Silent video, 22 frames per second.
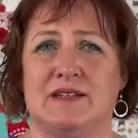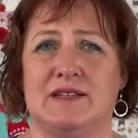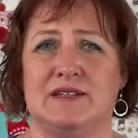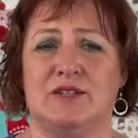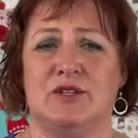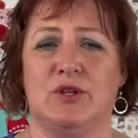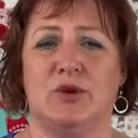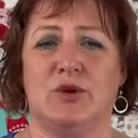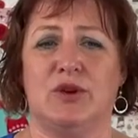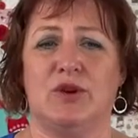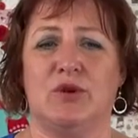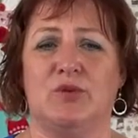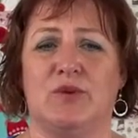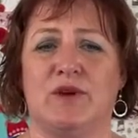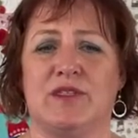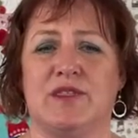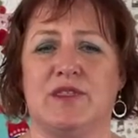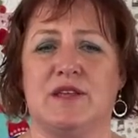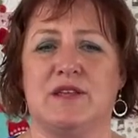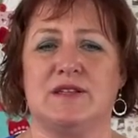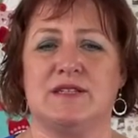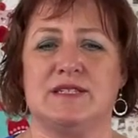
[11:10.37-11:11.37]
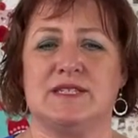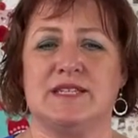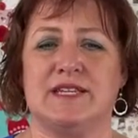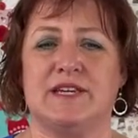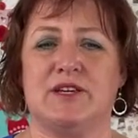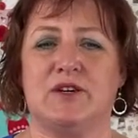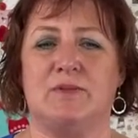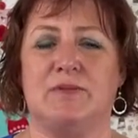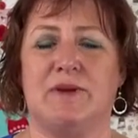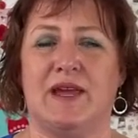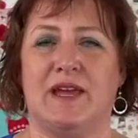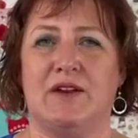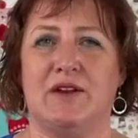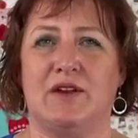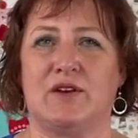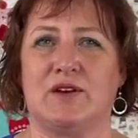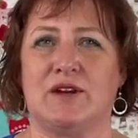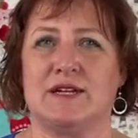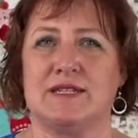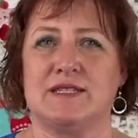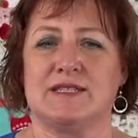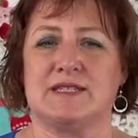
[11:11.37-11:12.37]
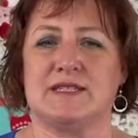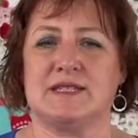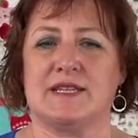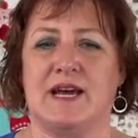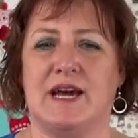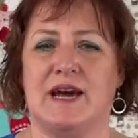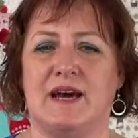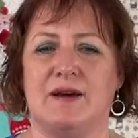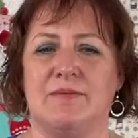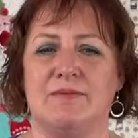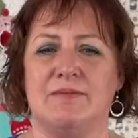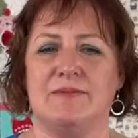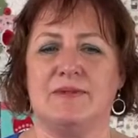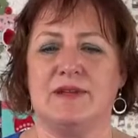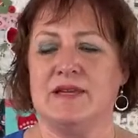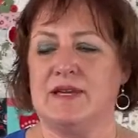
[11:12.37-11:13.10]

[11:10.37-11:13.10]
noted with the teal band across the top